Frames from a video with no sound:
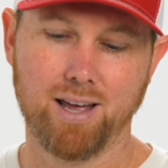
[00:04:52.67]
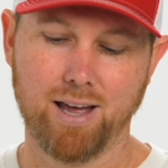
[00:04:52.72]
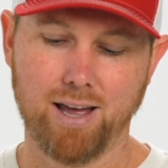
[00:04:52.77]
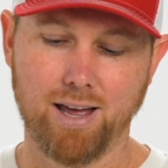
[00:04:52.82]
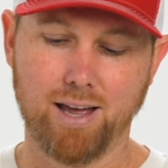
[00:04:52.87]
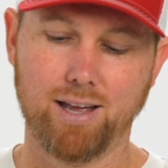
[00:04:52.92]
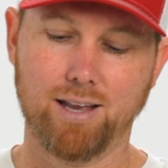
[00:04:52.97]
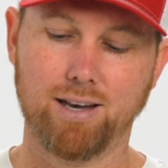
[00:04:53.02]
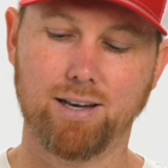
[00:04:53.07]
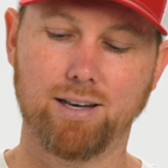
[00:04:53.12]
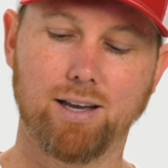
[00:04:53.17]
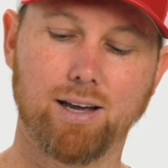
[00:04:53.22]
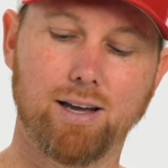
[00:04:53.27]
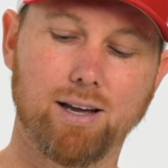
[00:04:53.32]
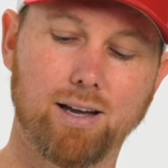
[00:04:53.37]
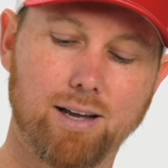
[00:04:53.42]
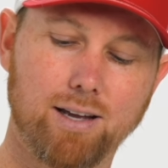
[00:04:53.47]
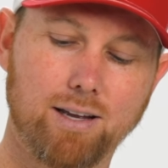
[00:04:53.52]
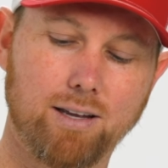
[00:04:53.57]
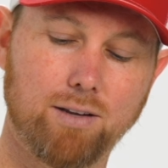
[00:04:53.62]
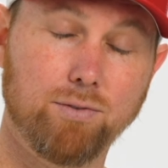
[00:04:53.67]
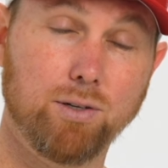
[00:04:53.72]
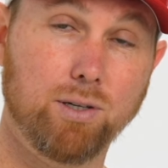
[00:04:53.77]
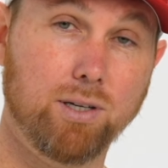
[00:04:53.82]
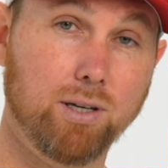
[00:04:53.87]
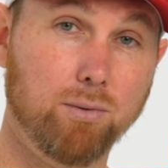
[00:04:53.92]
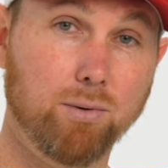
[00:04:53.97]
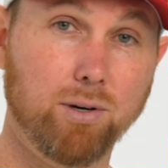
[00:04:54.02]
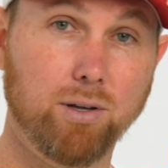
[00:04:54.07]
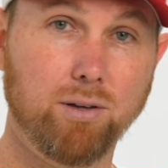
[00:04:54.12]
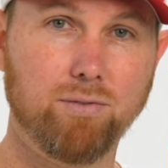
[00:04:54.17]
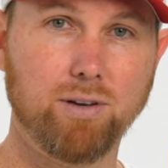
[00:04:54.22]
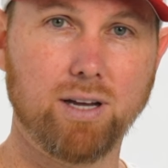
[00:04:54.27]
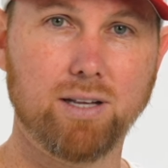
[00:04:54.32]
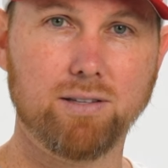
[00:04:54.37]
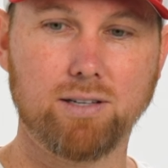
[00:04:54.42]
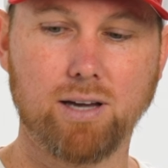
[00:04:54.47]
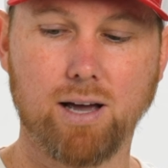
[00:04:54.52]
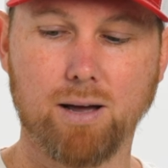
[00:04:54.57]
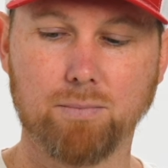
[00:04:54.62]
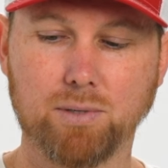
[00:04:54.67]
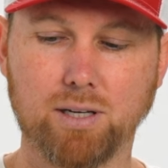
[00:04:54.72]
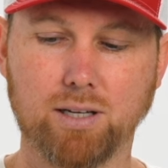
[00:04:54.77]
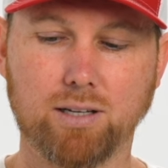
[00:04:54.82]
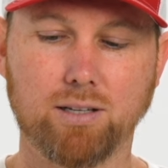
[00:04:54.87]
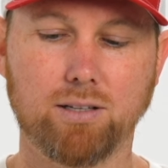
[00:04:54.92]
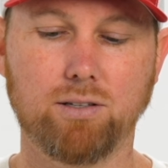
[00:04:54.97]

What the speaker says: And if you get a really fancy optic,